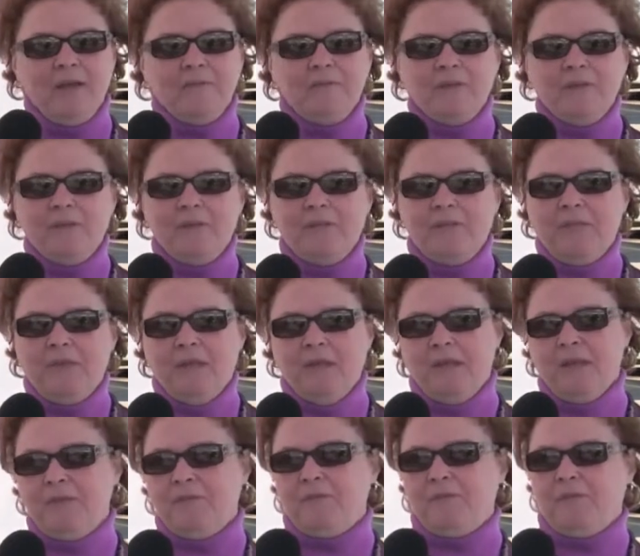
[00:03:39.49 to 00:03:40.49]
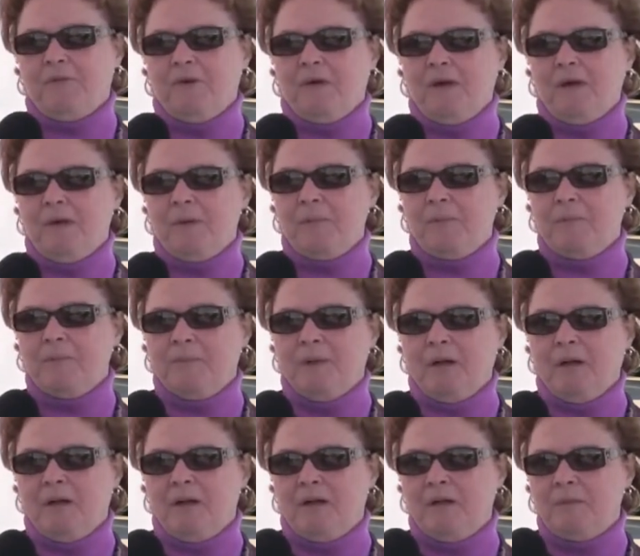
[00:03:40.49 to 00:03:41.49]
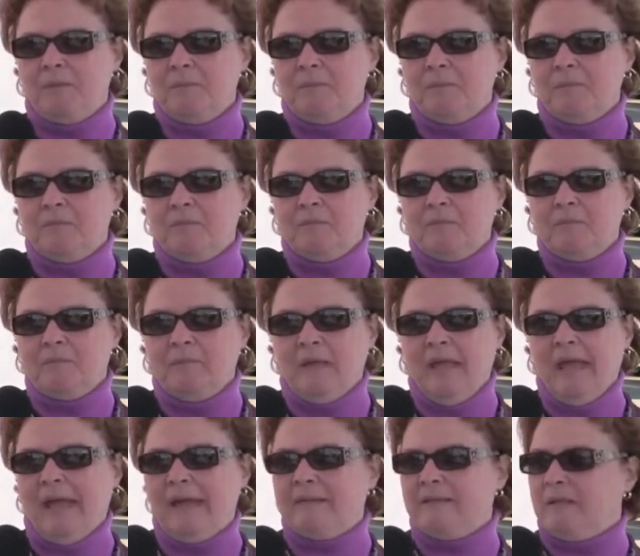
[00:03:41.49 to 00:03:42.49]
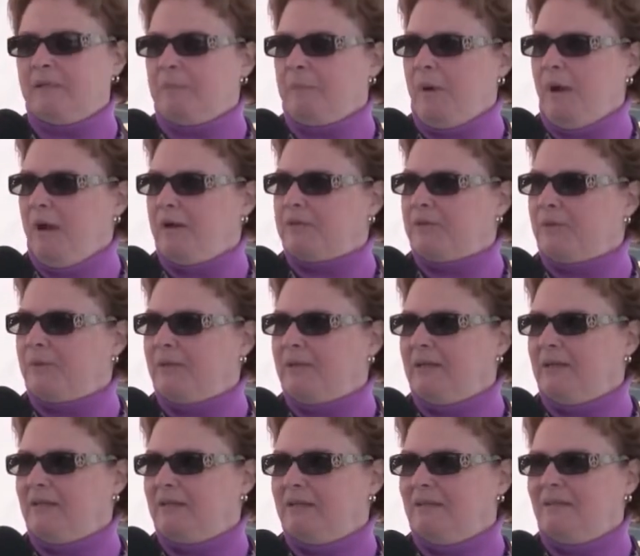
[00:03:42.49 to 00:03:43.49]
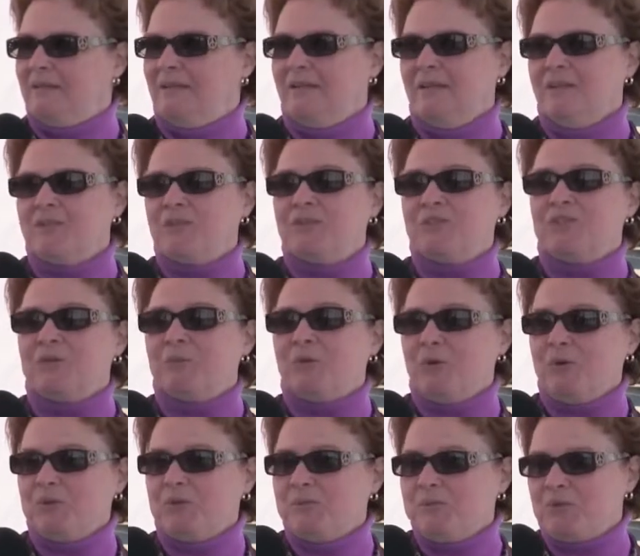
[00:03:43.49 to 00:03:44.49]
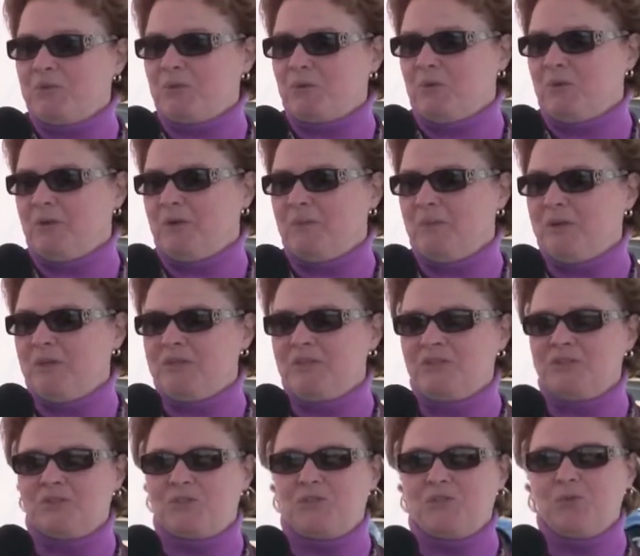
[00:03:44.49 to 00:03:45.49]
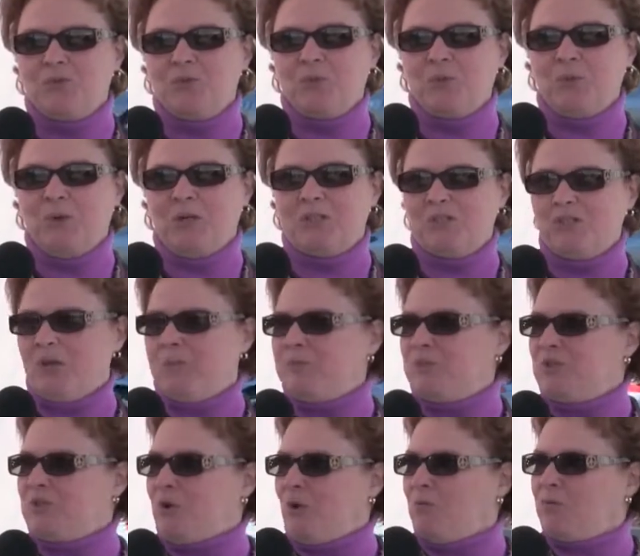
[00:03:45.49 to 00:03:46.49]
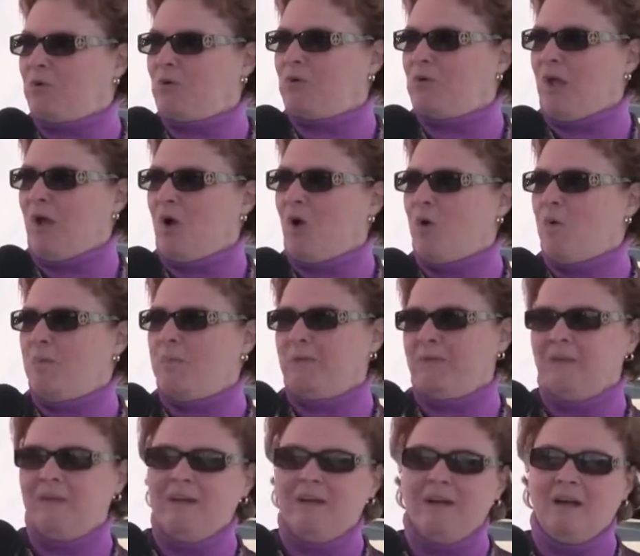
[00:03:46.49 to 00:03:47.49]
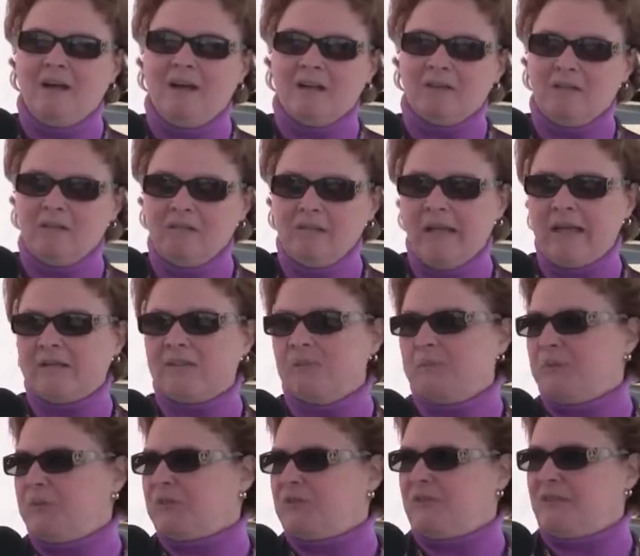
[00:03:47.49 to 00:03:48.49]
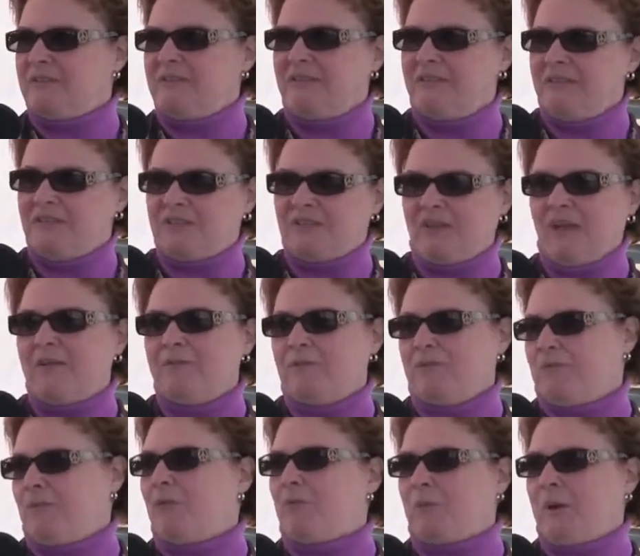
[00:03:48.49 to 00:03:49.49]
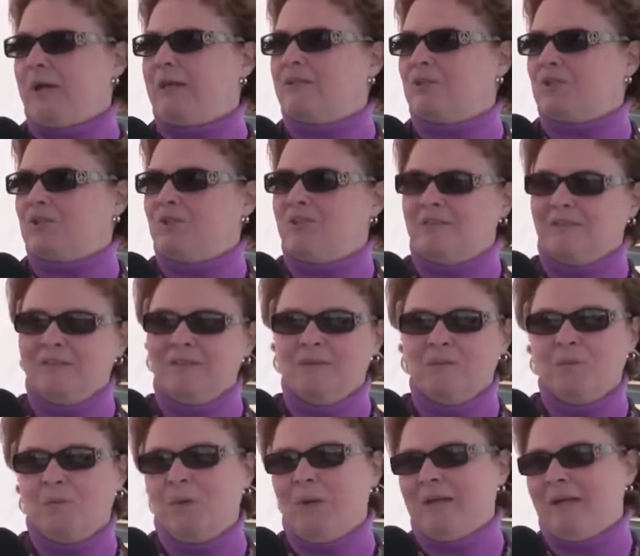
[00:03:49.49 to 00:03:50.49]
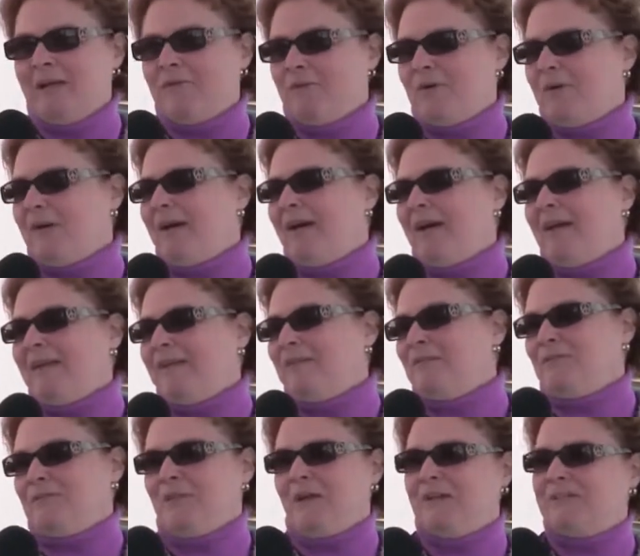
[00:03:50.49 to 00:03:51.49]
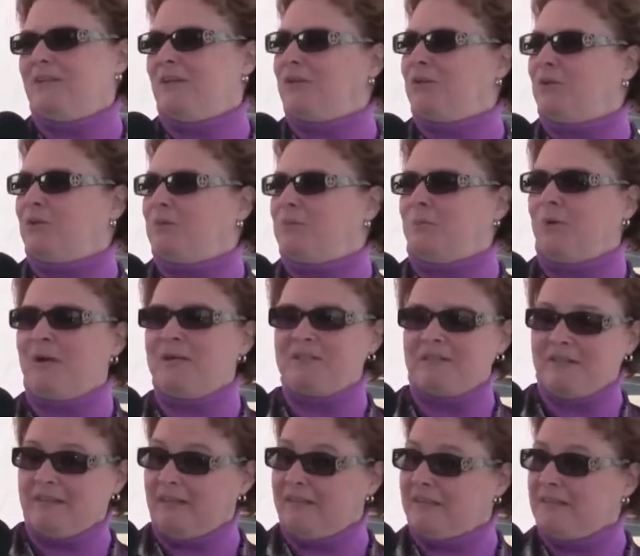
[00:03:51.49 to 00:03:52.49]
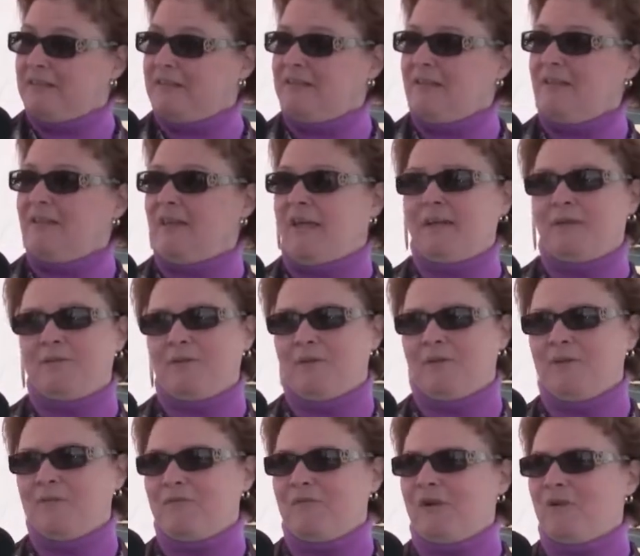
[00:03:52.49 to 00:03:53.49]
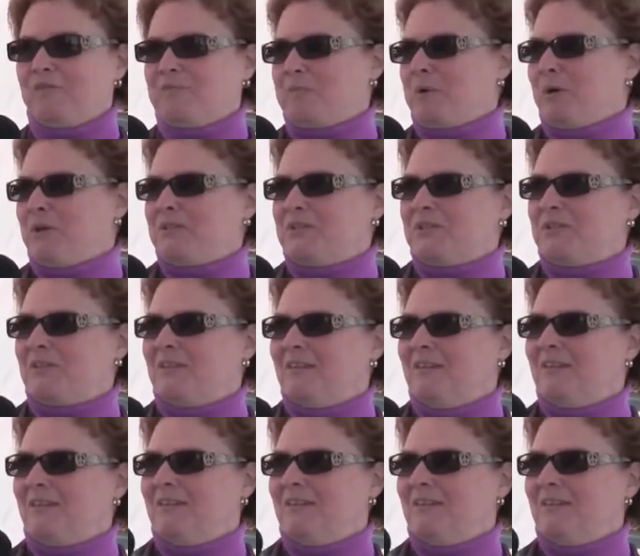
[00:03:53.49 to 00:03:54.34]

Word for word: everything from uh, Hadley pottery to some Christmas ornaments to a gemstone globe, uh, collectibles, antiques. I have a full range whatever I can find at a good price that I can sell at a very fair price.